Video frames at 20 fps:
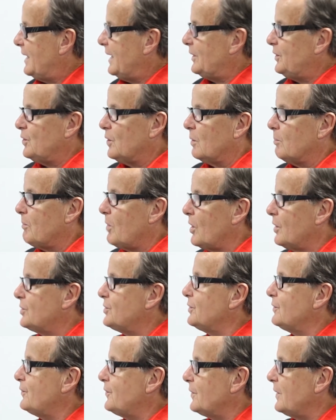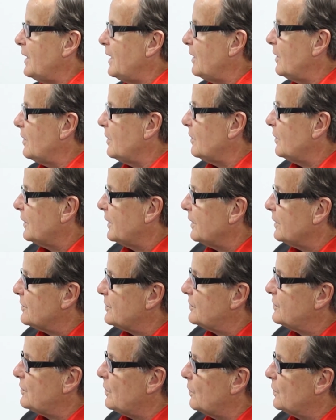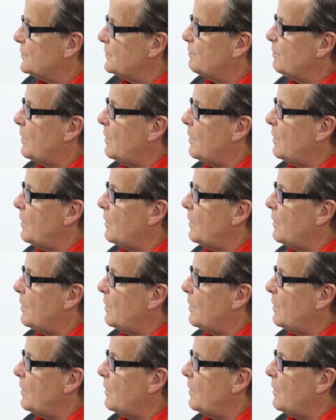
That your margin for error gets so small